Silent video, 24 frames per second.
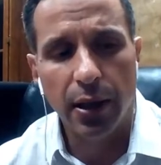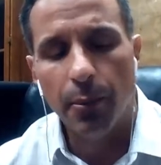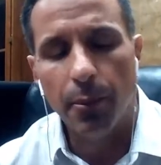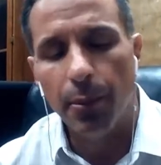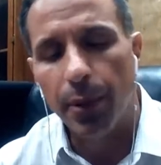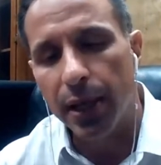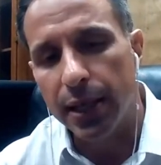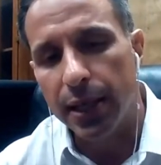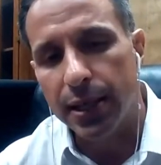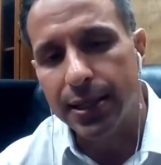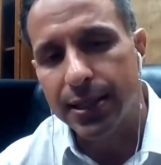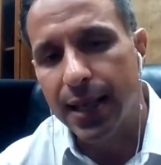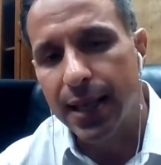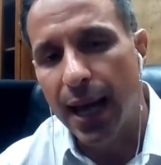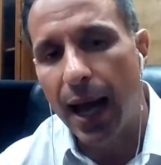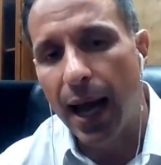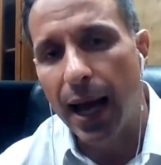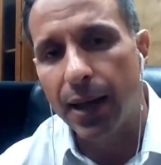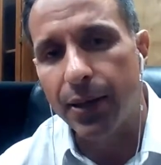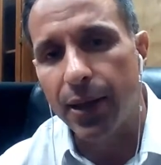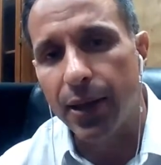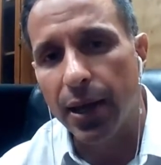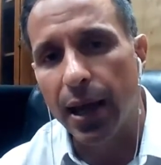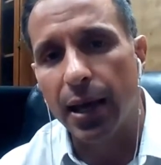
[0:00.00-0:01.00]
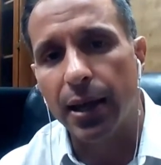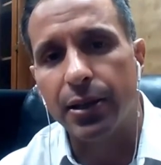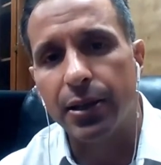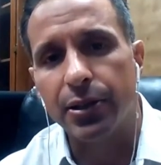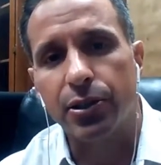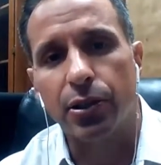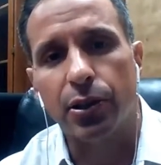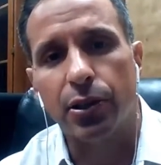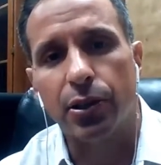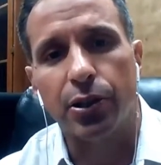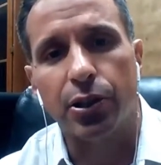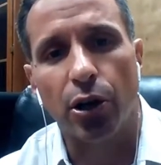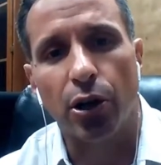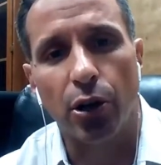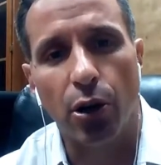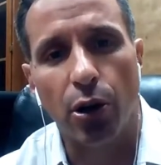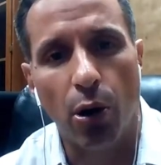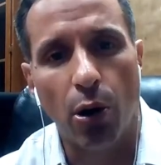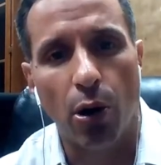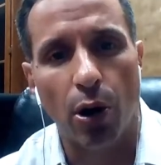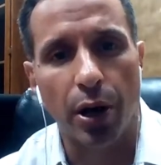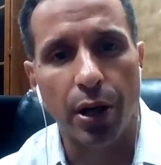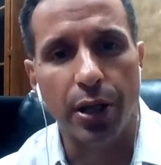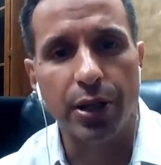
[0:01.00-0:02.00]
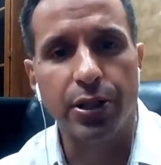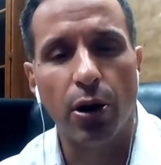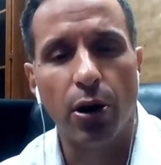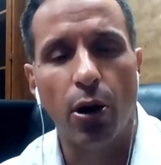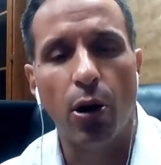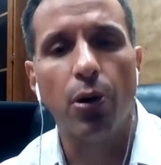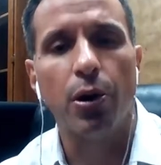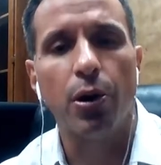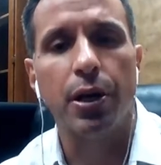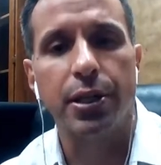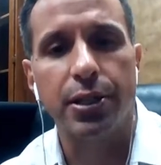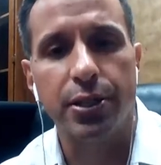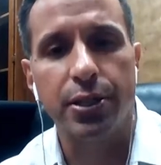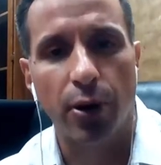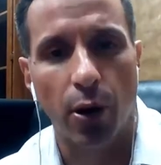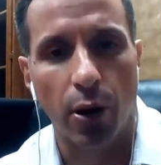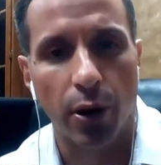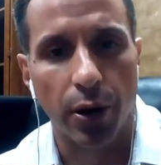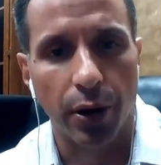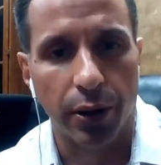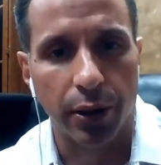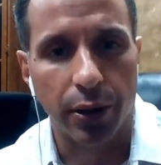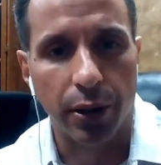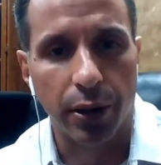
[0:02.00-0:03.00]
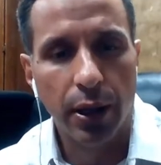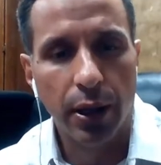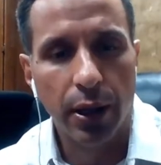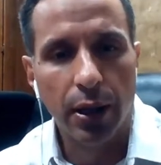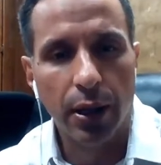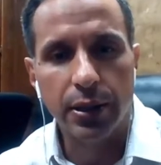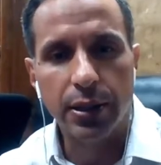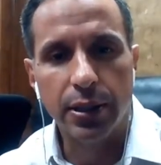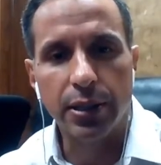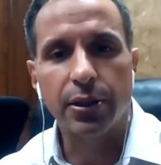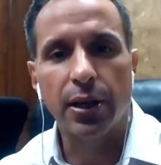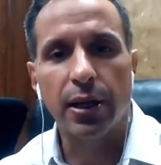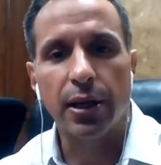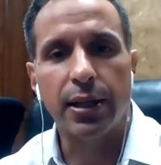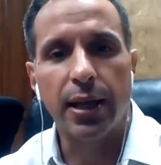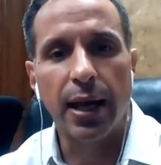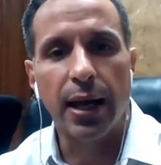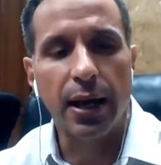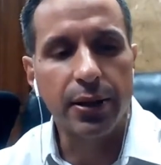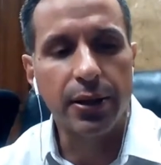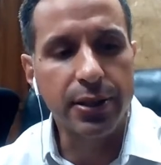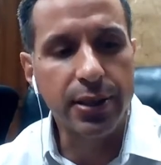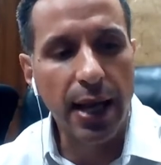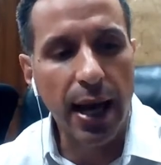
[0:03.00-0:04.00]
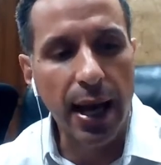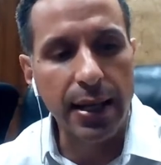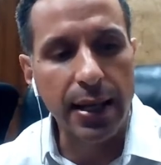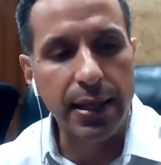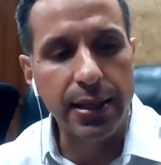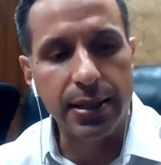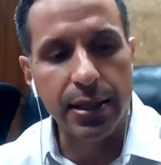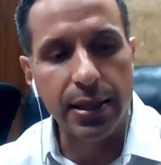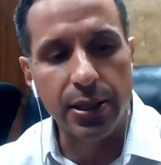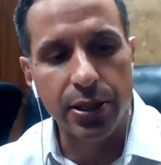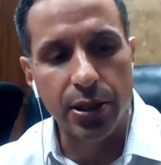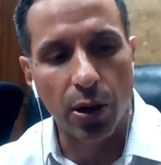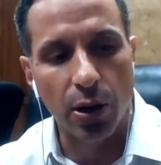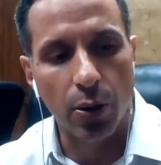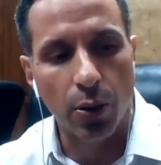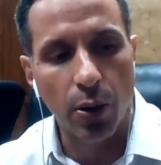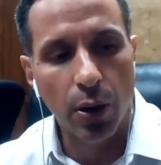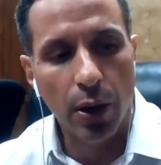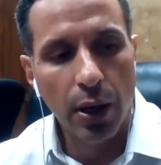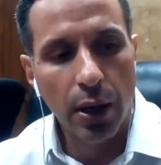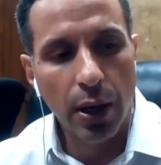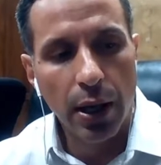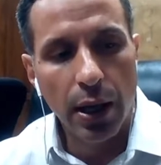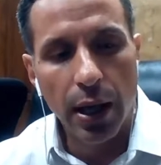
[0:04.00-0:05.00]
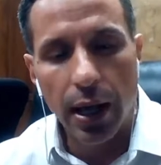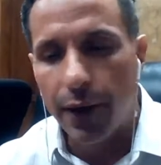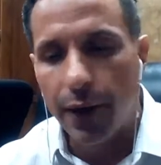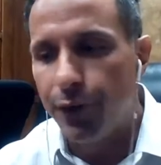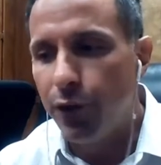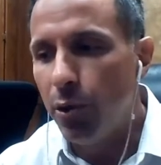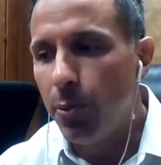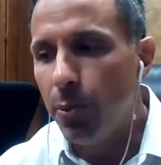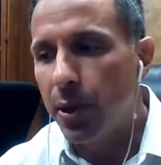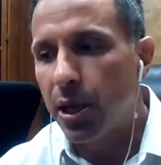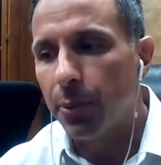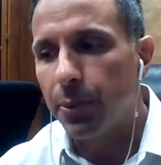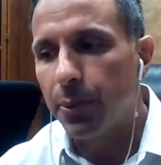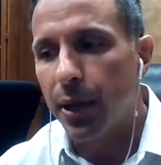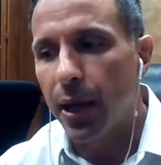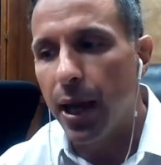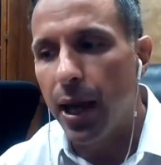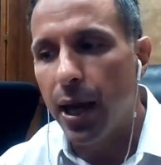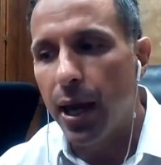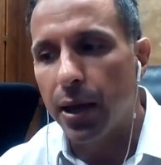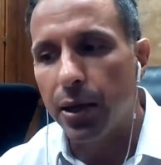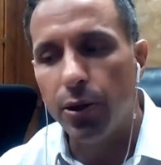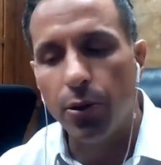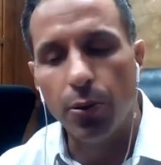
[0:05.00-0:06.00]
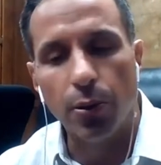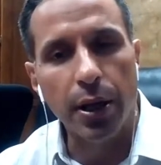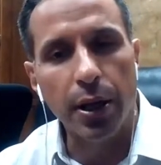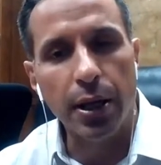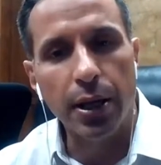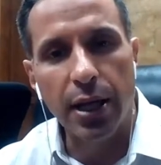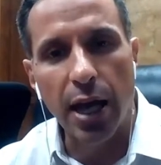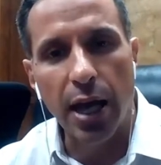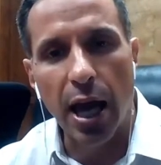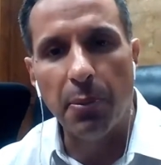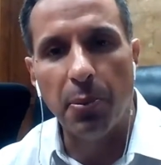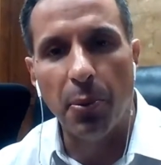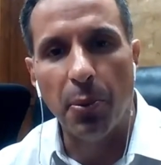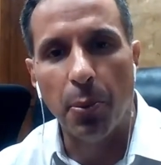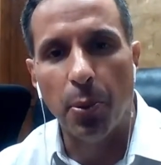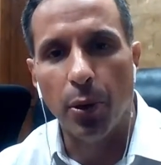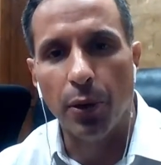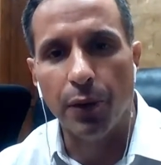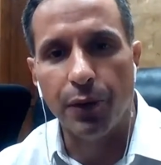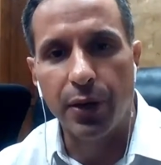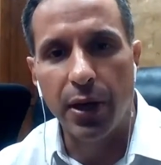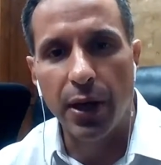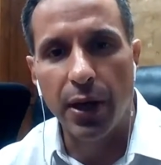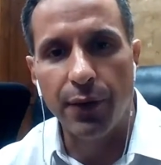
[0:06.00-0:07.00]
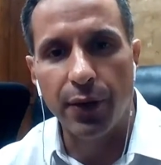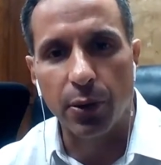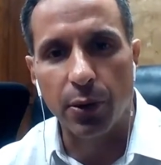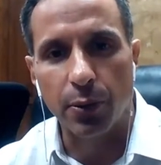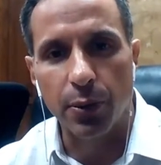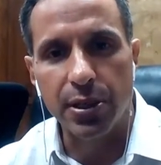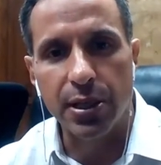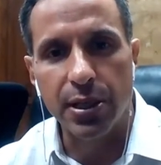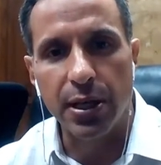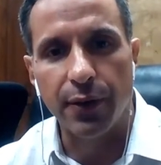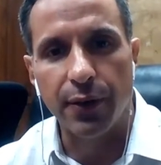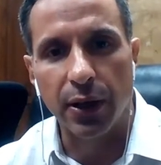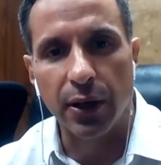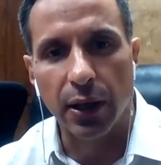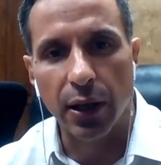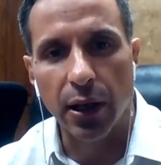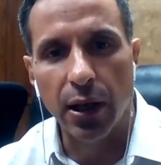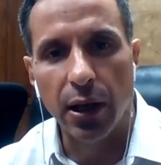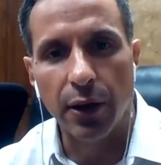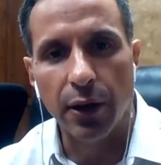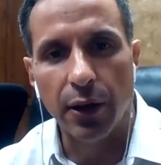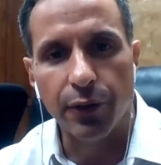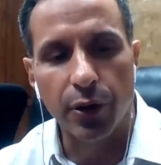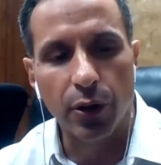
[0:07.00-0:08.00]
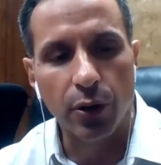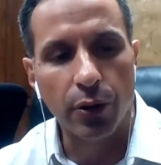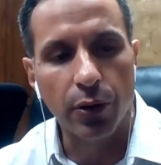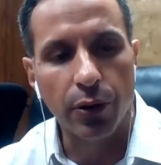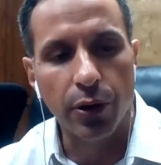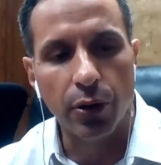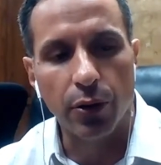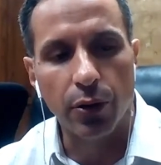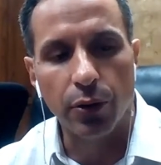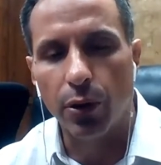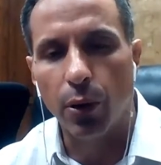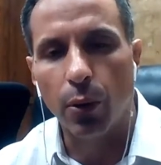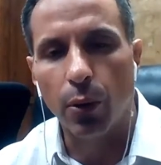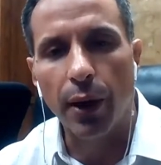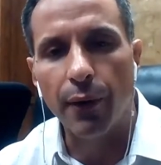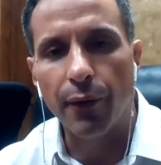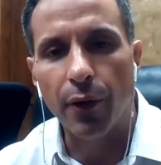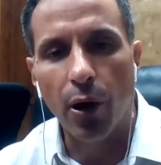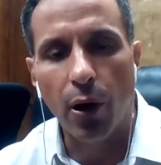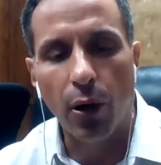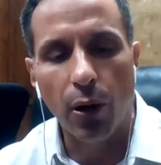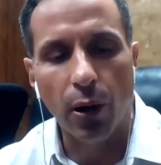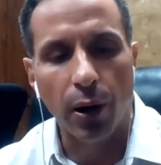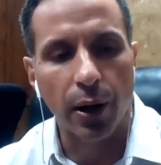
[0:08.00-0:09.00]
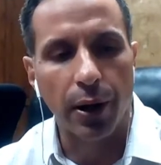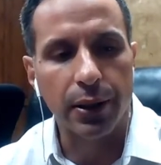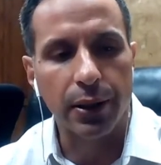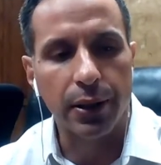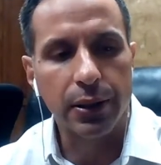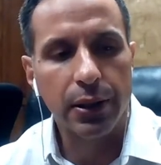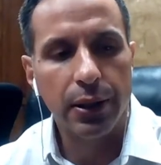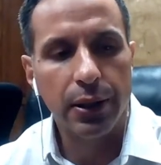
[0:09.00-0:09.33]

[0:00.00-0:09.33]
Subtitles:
But inside, the egg is going to turn hard. His heart gets hard, just like the outside. He said, so if you become the egg, you are incapable of giving and receiving love. You don't have a heart.